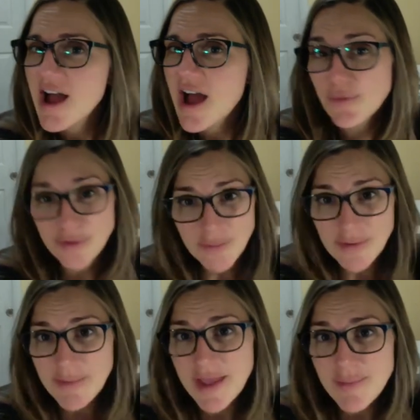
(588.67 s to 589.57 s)
I really want
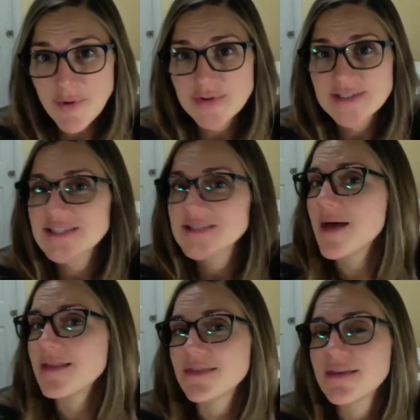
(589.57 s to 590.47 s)
to make a bonus this
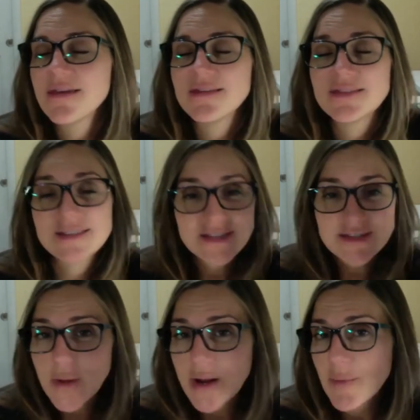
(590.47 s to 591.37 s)
month. This is the
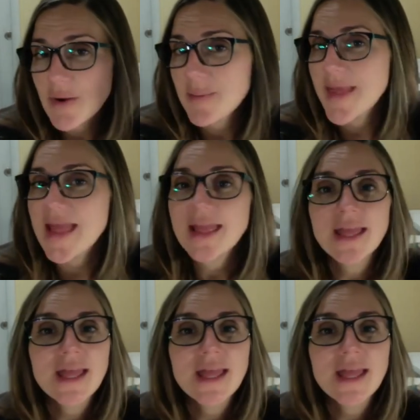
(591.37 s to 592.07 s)
one I want to make.